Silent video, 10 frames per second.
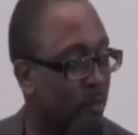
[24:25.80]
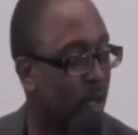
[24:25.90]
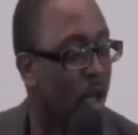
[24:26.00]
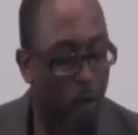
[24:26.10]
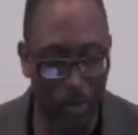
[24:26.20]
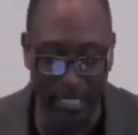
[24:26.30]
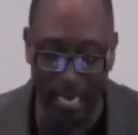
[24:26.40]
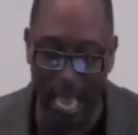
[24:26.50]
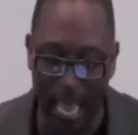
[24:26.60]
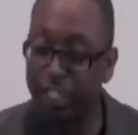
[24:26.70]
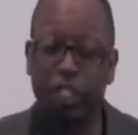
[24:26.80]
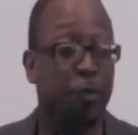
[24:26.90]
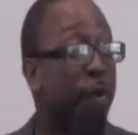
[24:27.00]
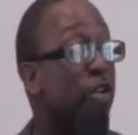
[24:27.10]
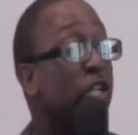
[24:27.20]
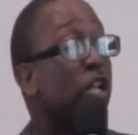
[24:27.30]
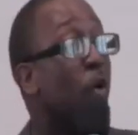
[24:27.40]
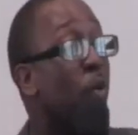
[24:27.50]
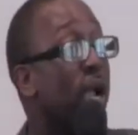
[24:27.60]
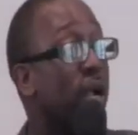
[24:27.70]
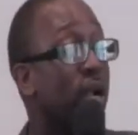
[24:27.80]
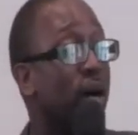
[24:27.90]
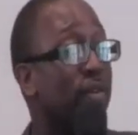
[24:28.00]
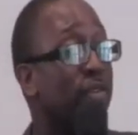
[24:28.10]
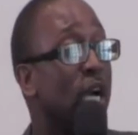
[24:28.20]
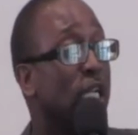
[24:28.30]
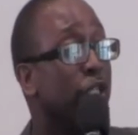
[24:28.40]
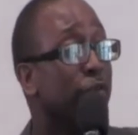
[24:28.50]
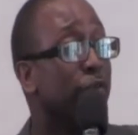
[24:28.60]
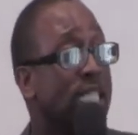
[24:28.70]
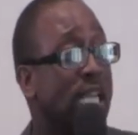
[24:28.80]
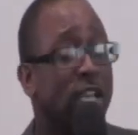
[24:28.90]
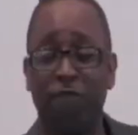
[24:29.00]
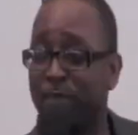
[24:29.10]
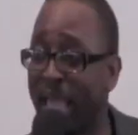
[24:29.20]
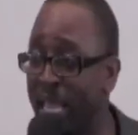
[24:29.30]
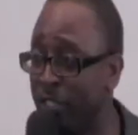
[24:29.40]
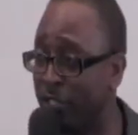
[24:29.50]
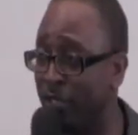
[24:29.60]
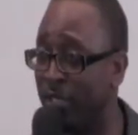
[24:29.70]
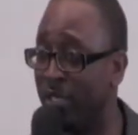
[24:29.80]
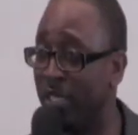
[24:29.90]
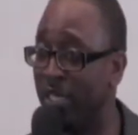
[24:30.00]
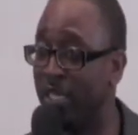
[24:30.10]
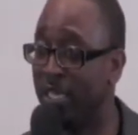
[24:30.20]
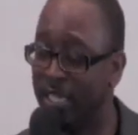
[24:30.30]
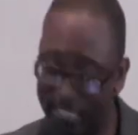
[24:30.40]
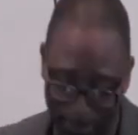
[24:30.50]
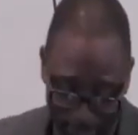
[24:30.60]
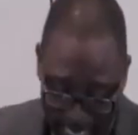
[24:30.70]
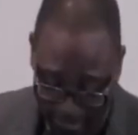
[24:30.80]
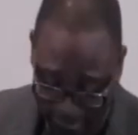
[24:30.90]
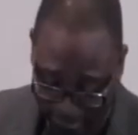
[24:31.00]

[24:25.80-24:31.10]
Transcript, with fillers: was Elijah spiritually aware enough to receive from the angel in chapter 19.